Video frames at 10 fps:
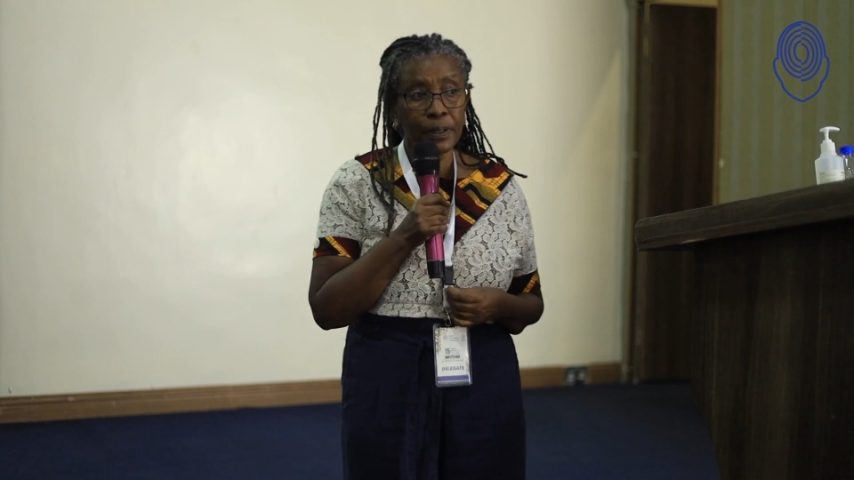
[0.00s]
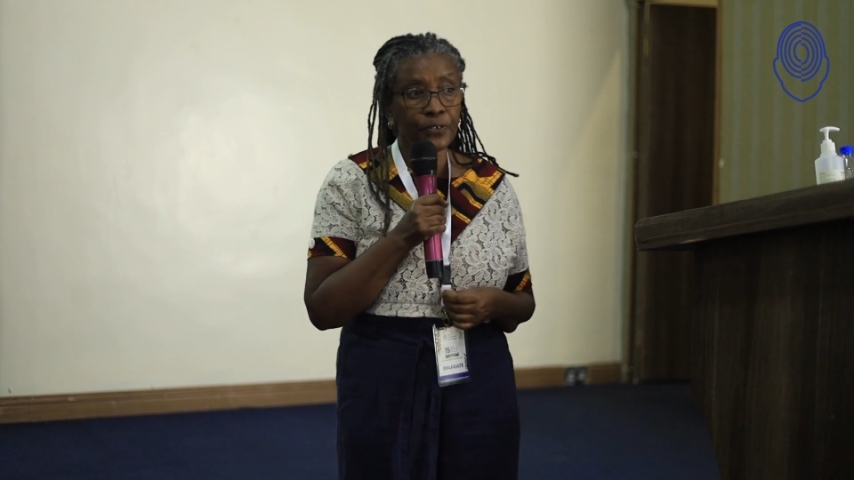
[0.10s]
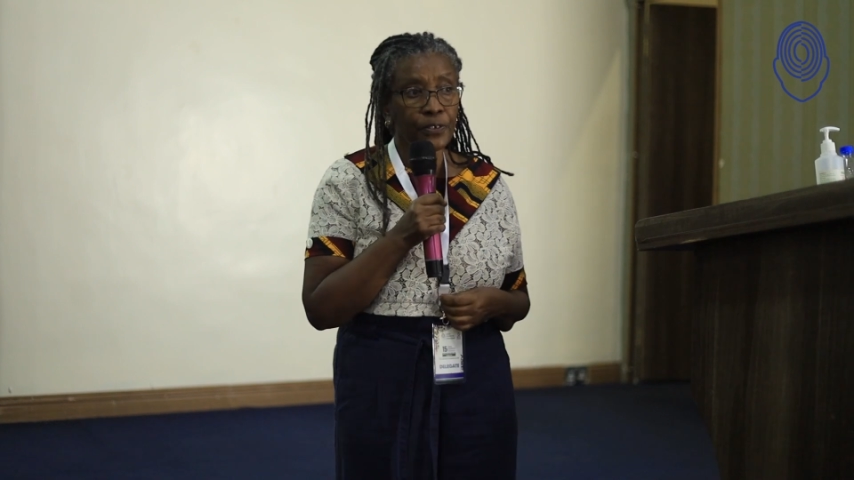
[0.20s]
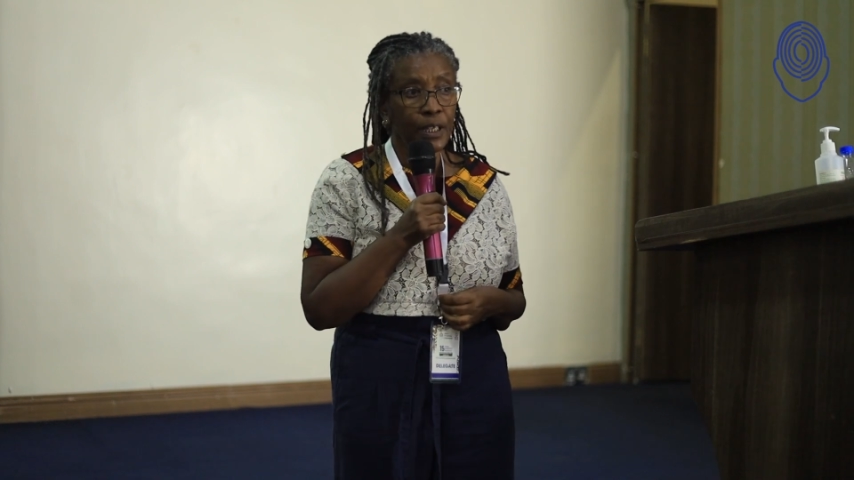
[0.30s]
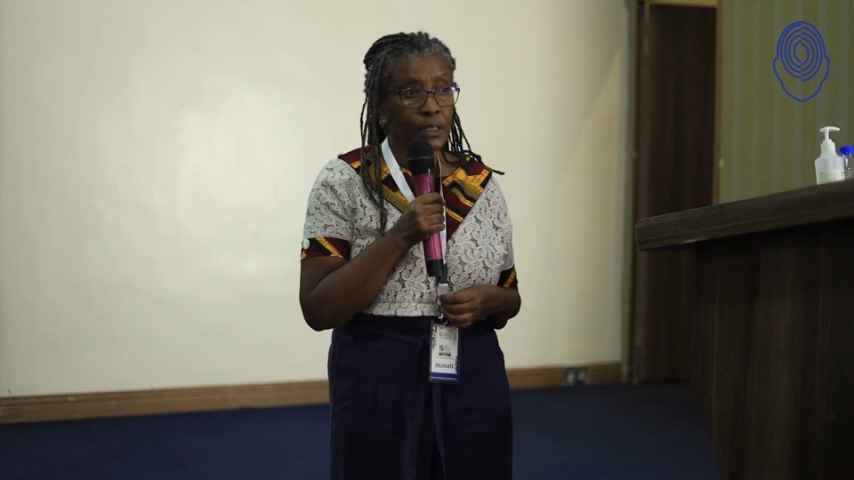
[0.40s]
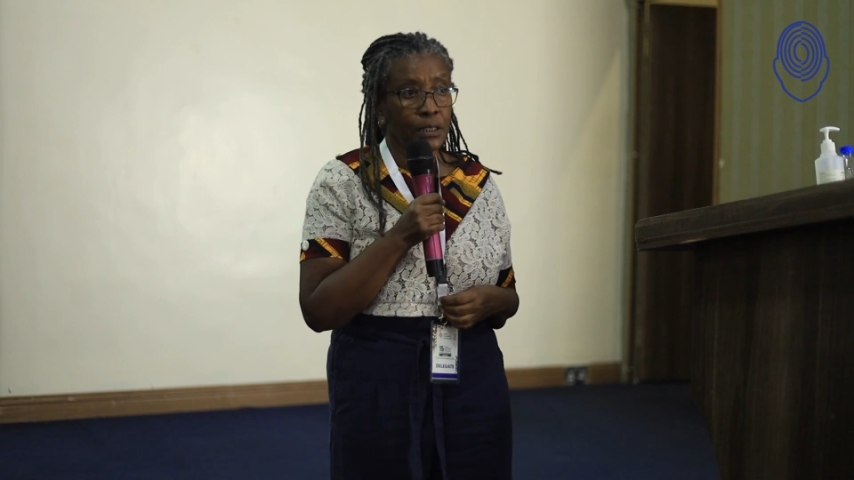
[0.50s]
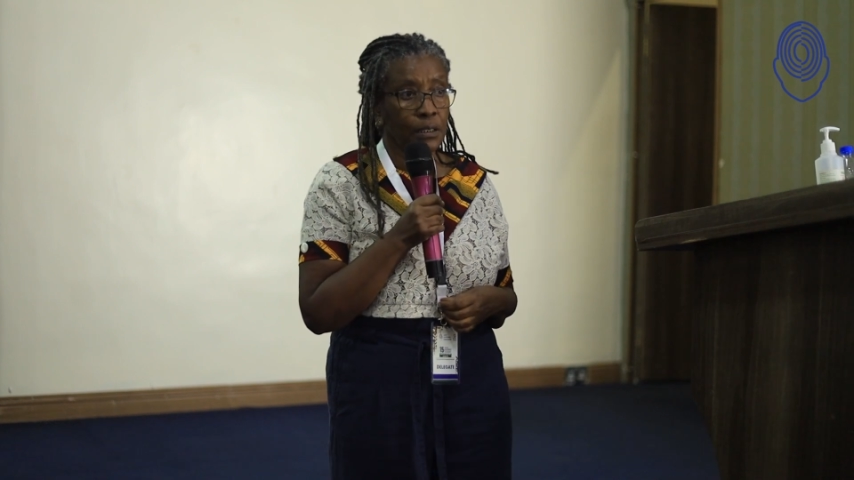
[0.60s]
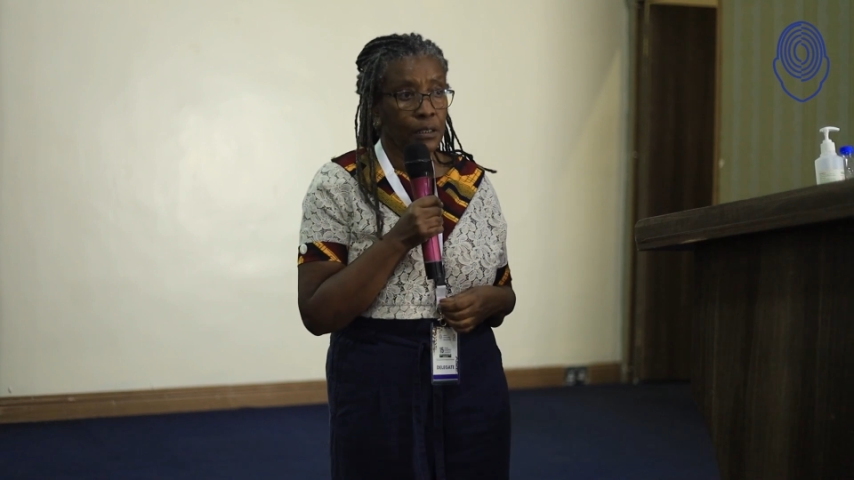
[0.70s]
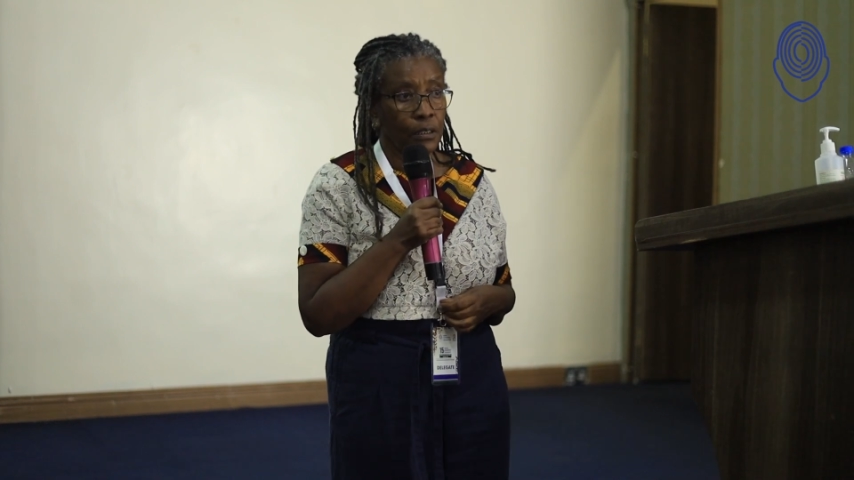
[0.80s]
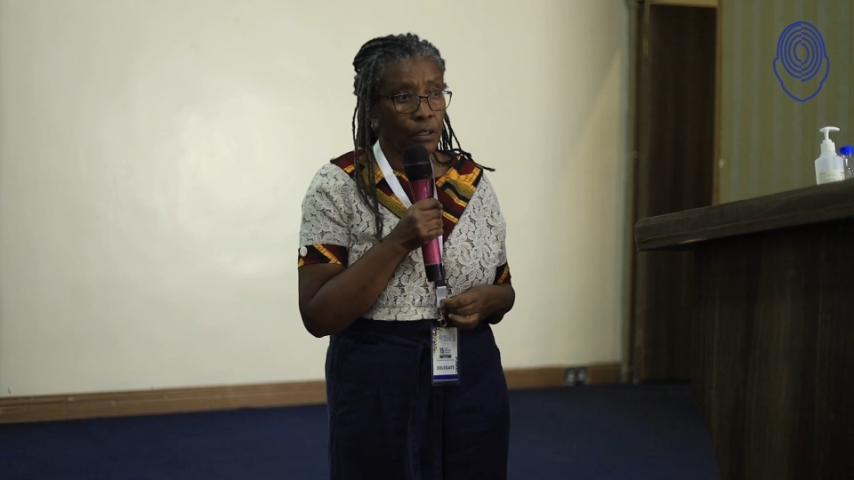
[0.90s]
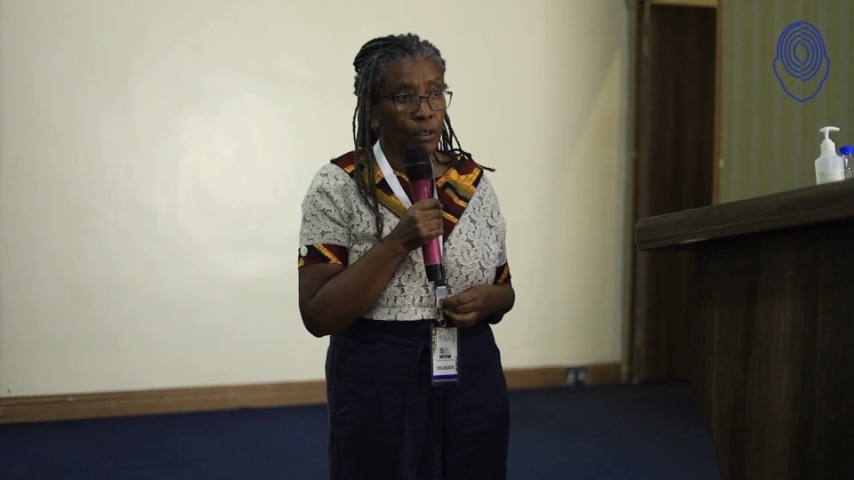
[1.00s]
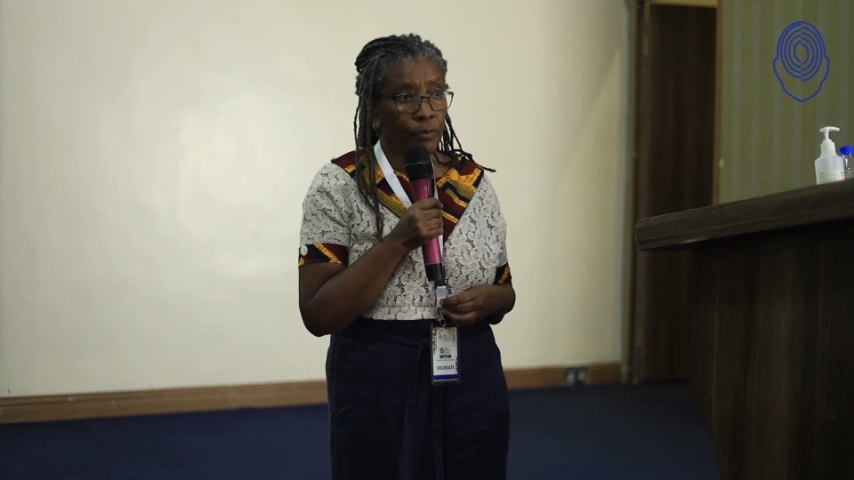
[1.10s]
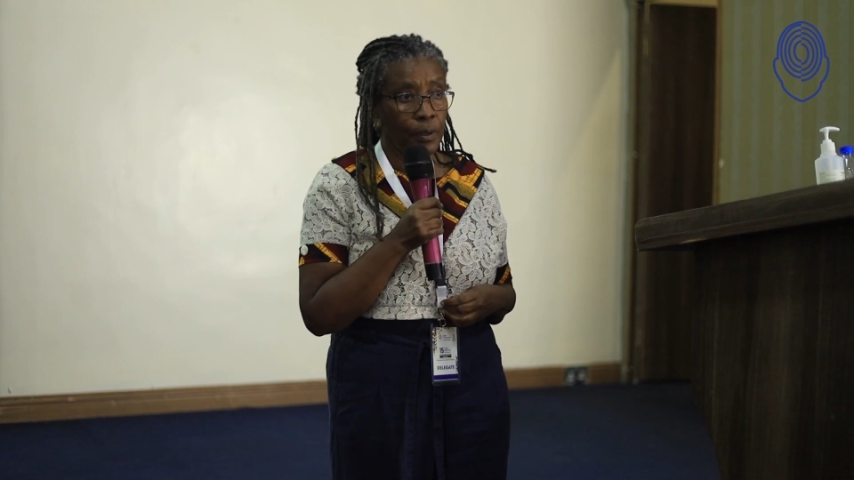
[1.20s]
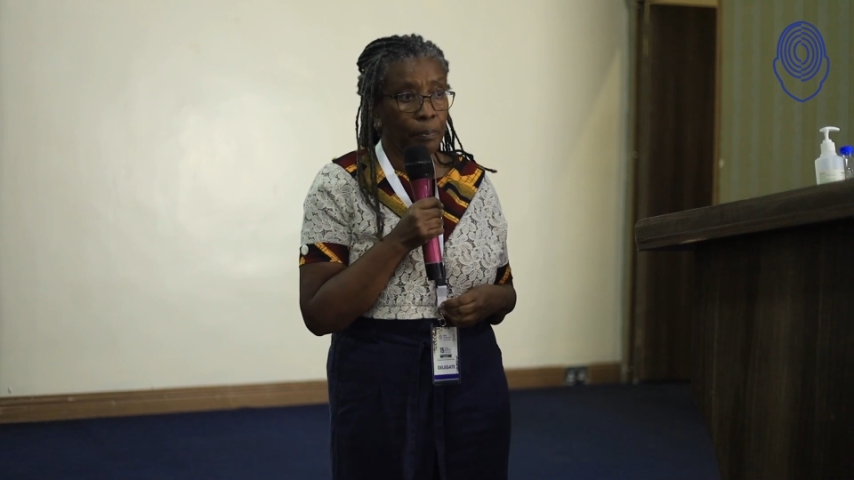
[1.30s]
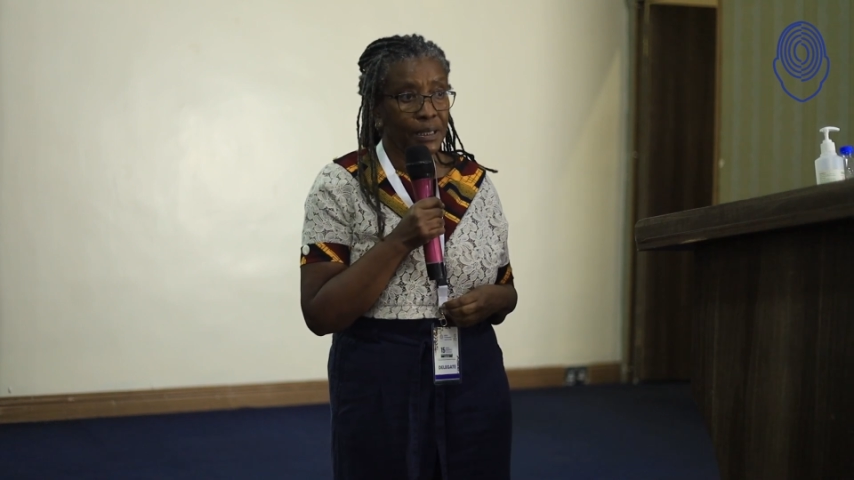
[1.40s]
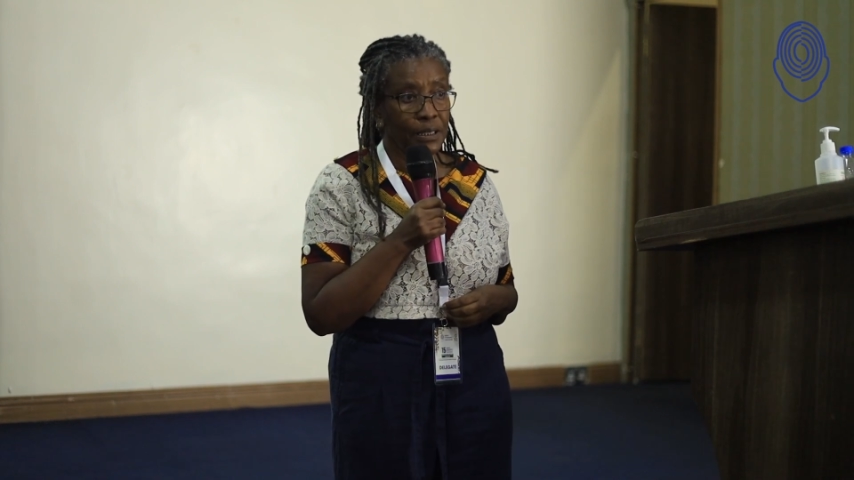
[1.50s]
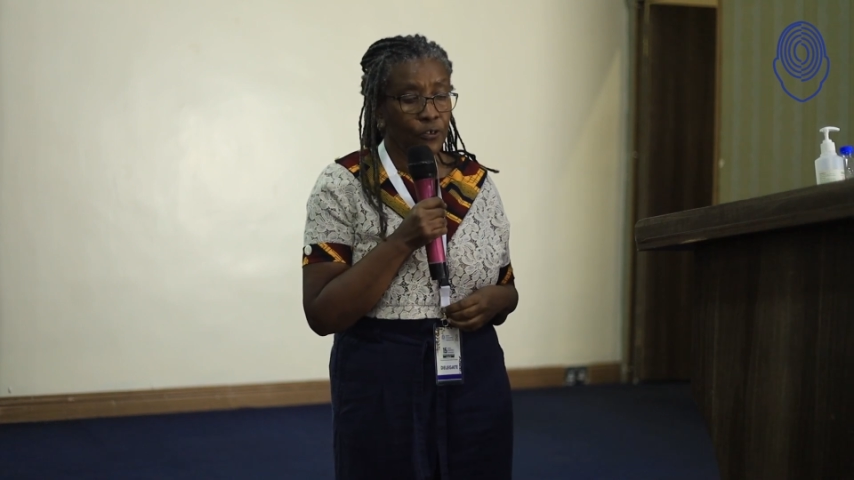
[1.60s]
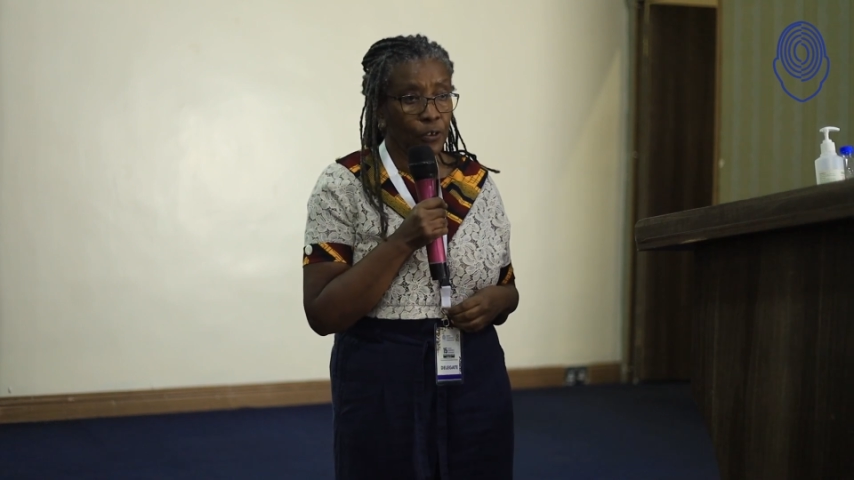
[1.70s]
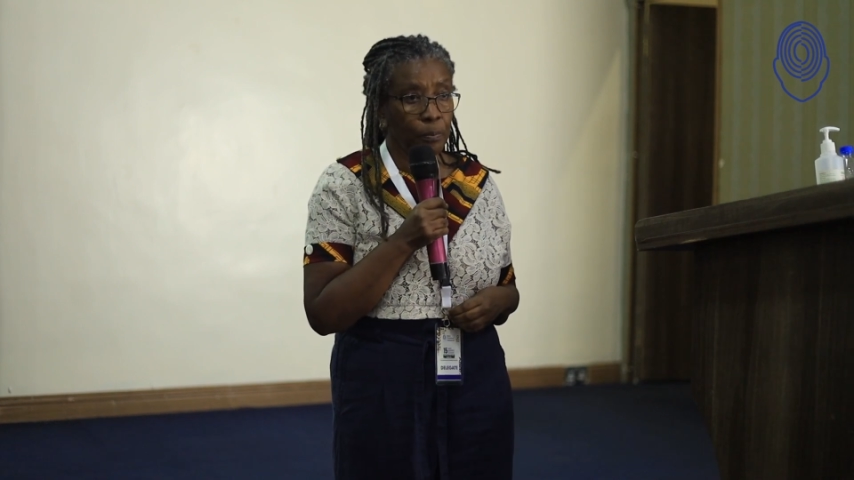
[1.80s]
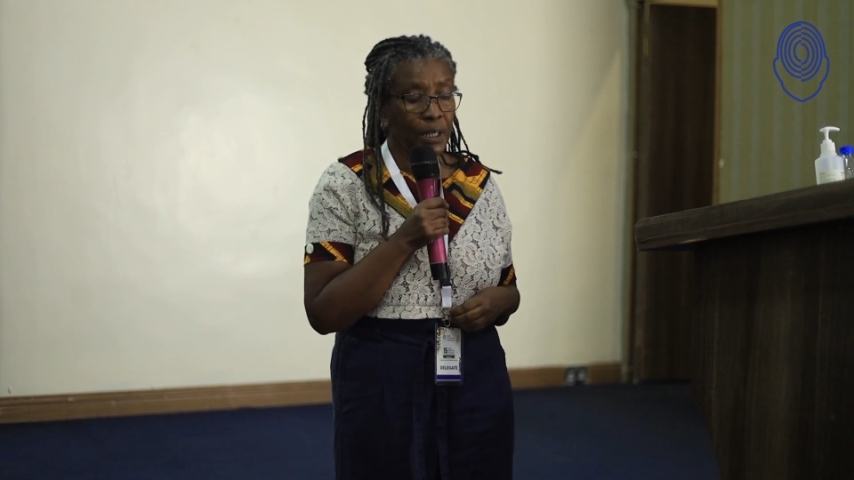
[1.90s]
8% of the
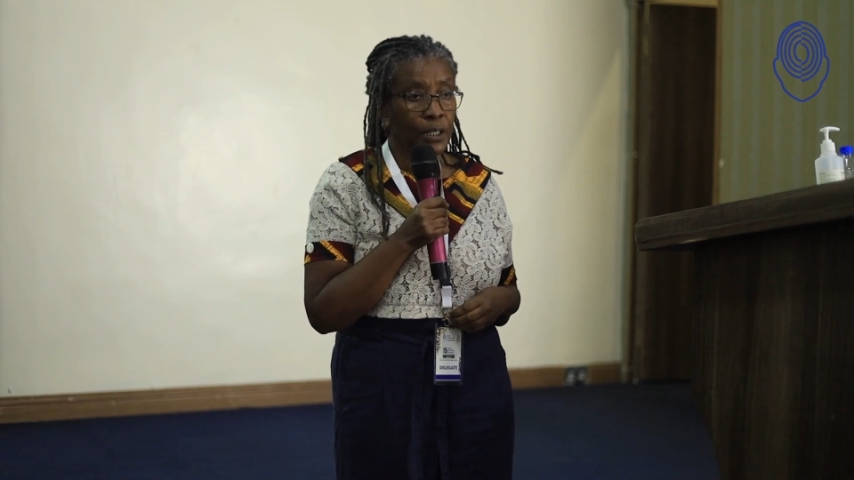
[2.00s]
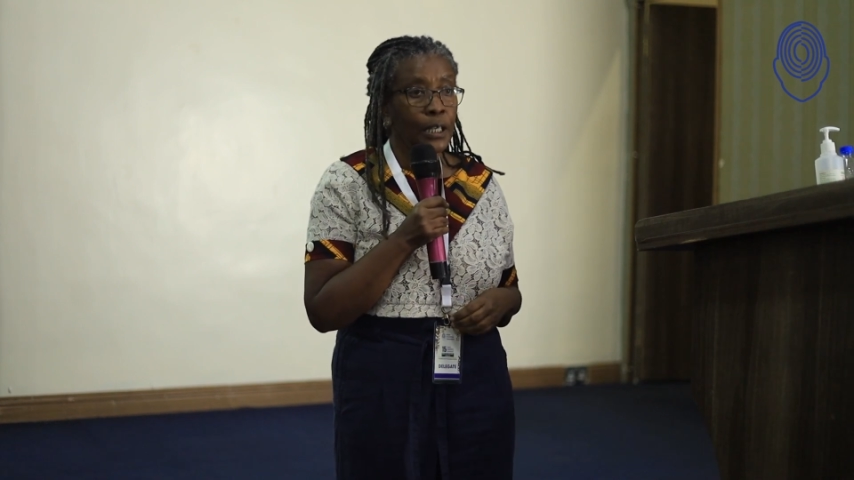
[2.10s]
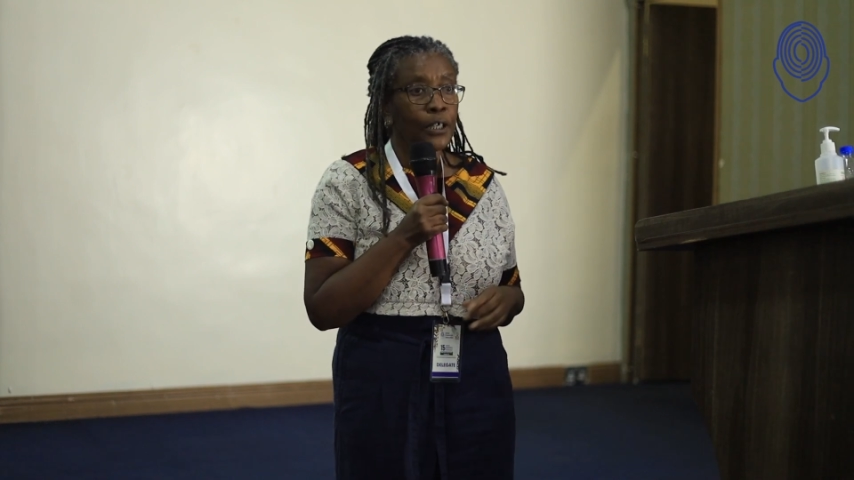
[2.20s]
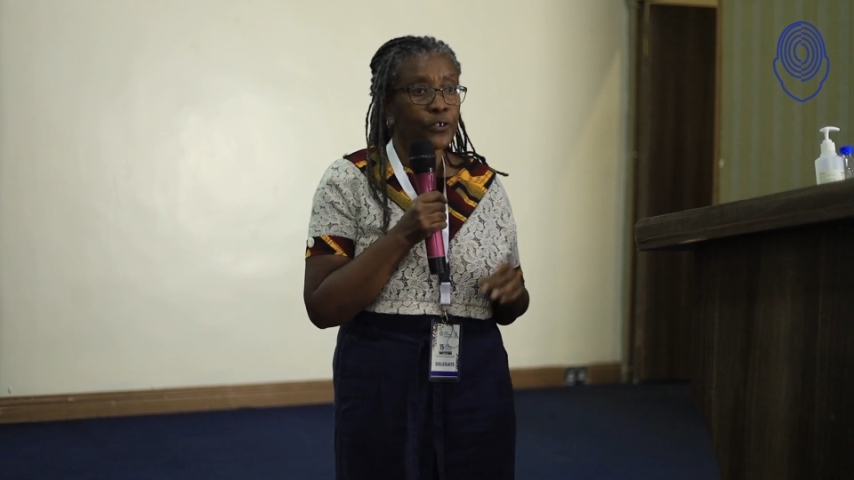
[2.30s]
participants